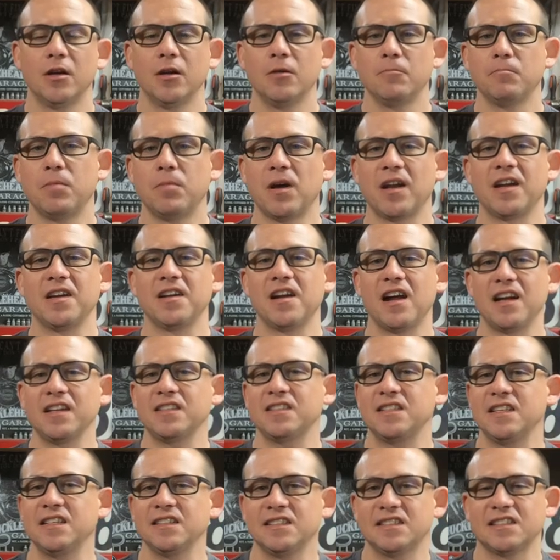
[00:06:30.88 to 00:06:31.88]
But in
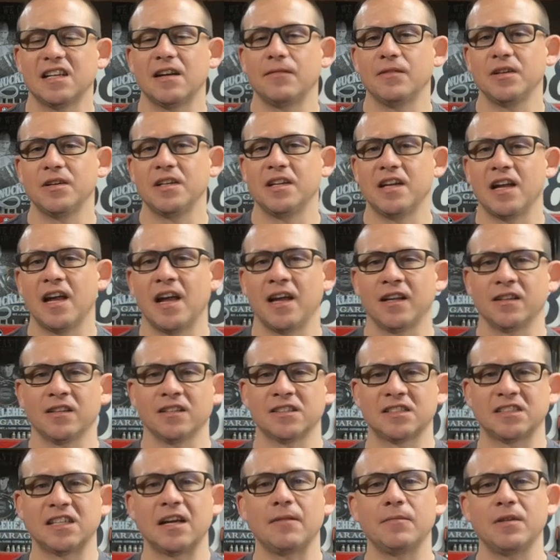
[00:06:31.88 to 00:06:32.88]
nineteen seventy-eight, the
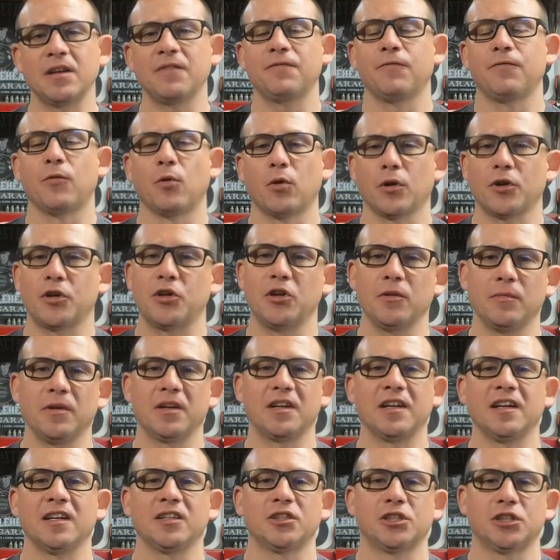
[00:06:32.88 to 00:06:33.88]
seventy-four
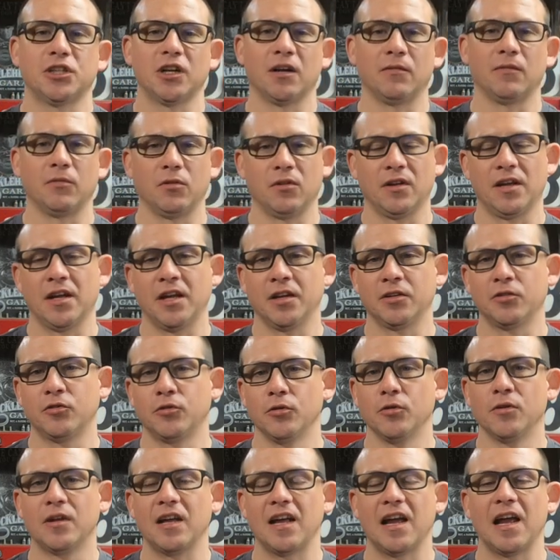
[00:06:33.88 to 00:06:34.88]
cubic inch Shovelhead
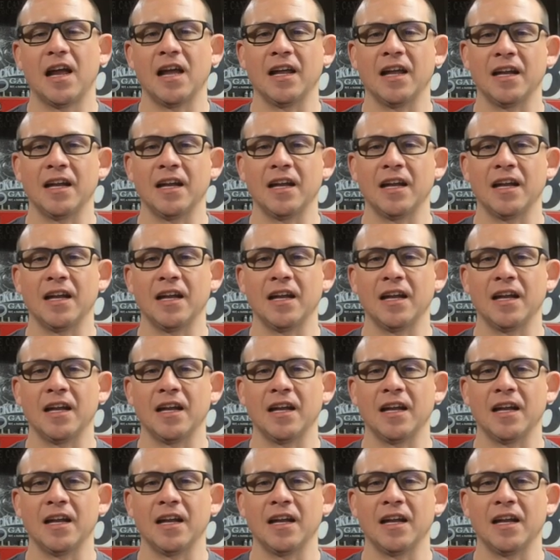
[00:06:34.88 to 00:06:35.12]
grew to eighty